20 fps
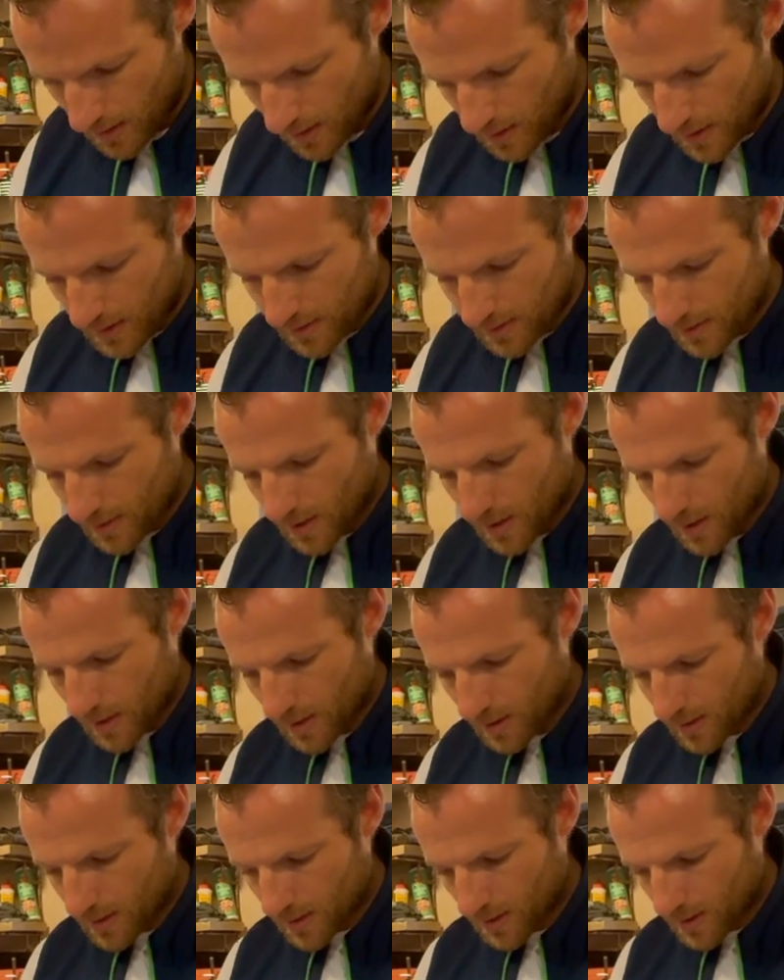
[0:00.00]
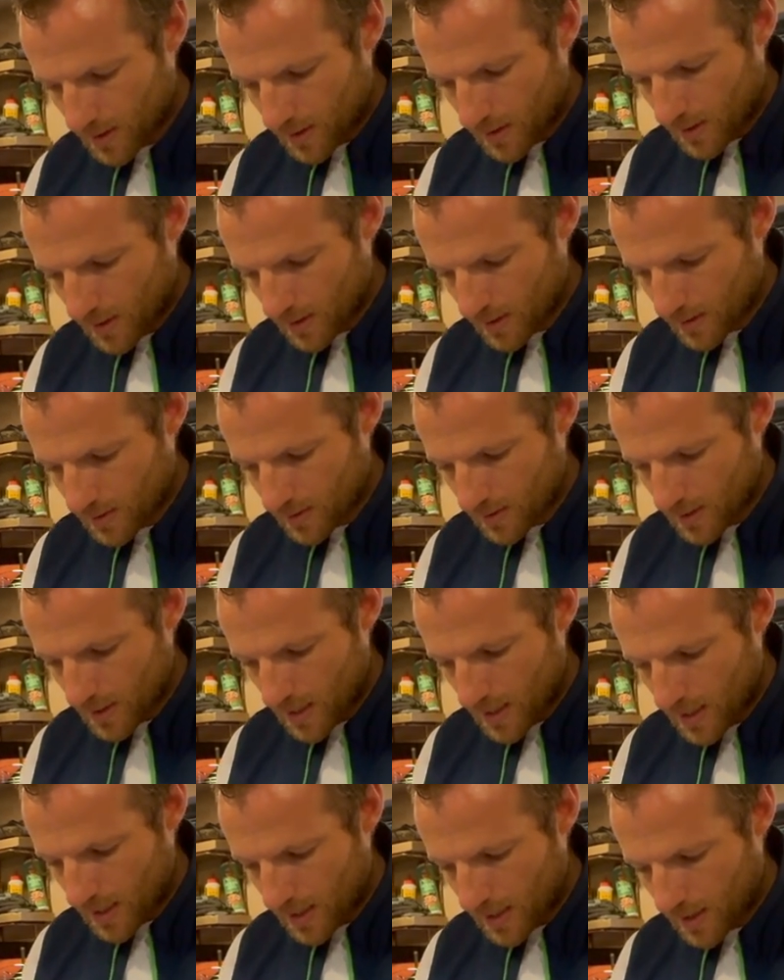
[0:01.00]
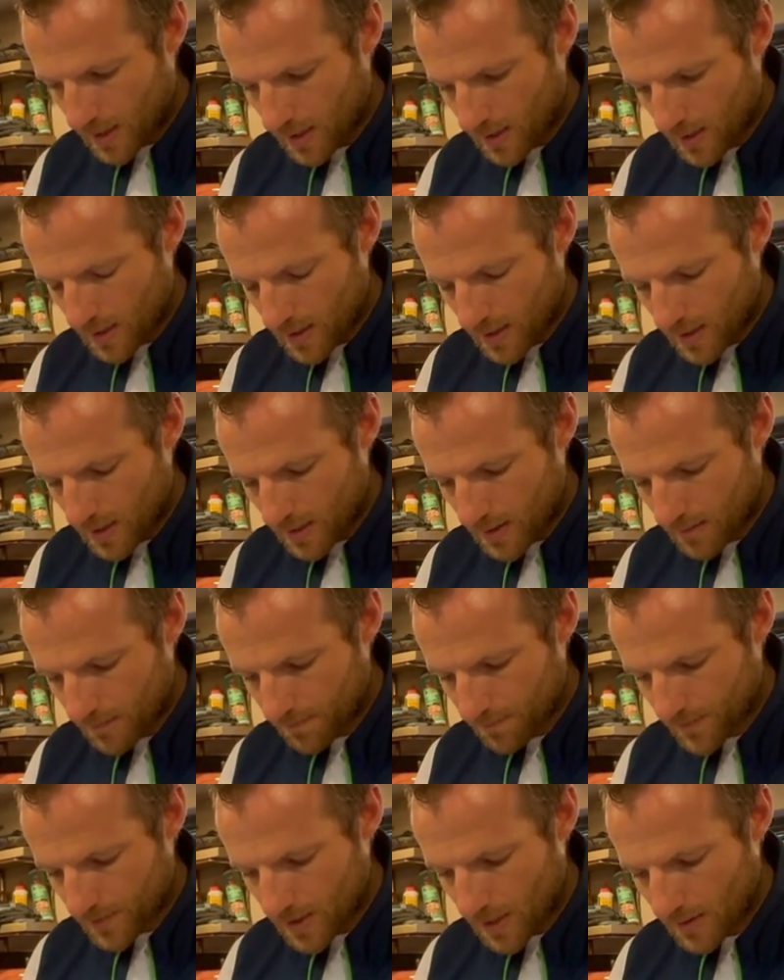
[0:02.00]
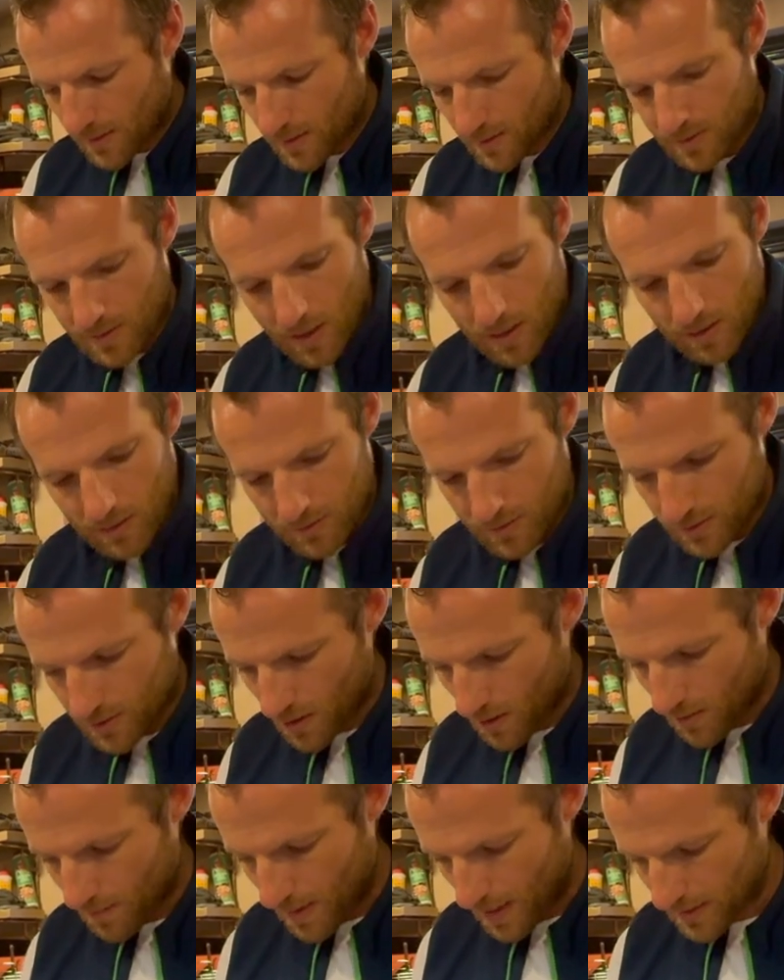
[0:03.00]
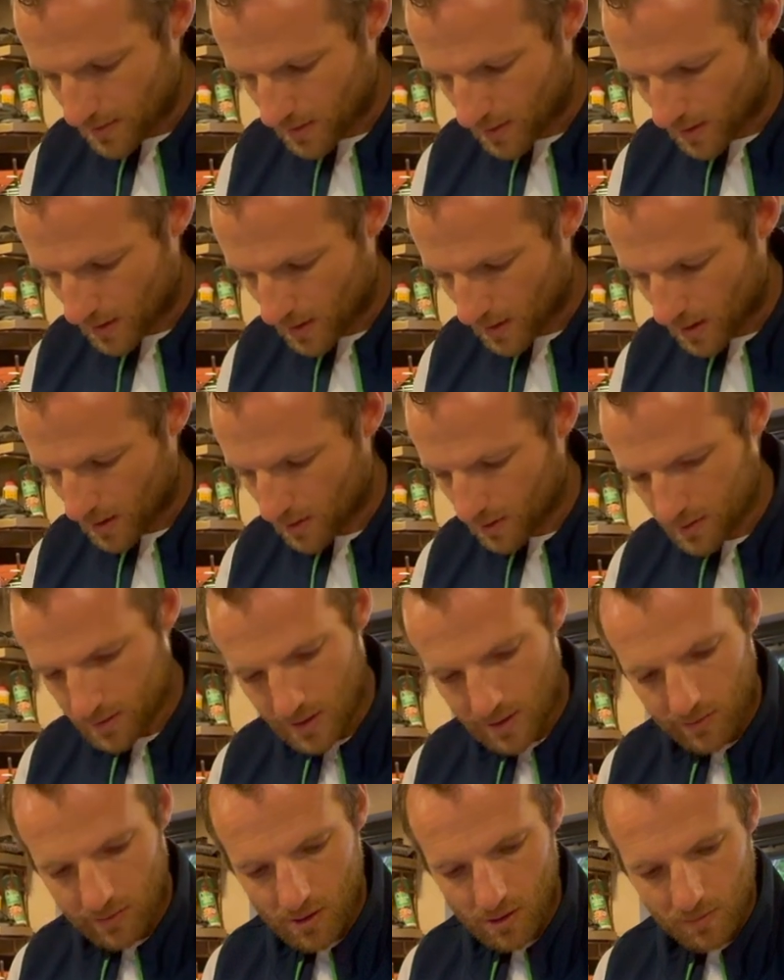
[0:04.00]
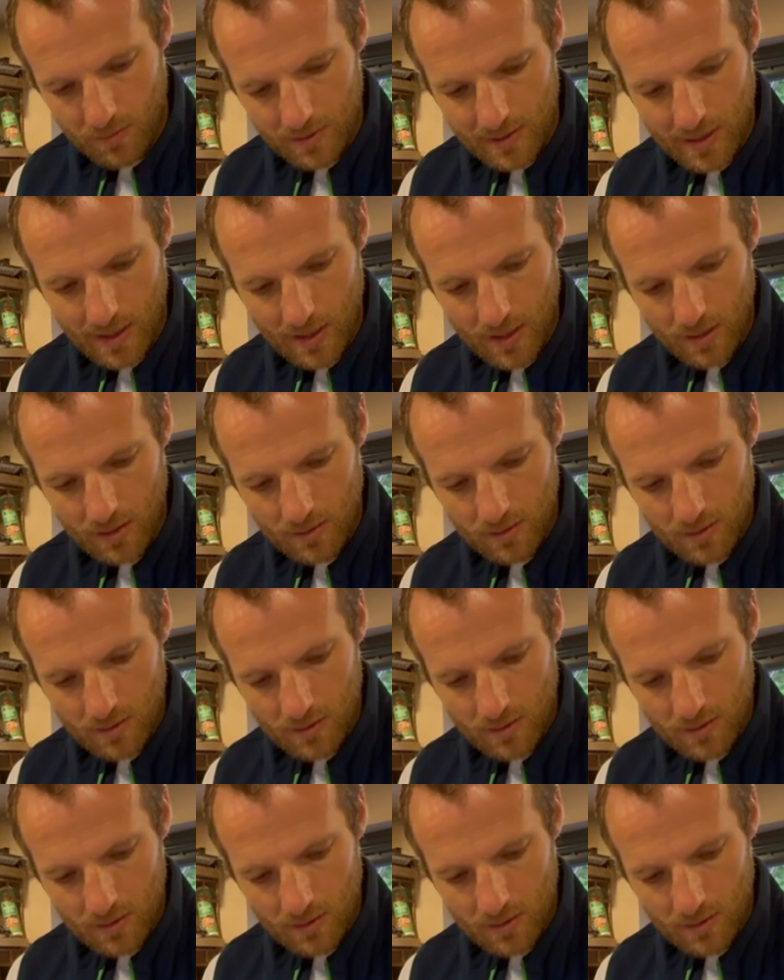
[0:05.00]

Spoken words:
this side is a center scale. So basically 0 is here,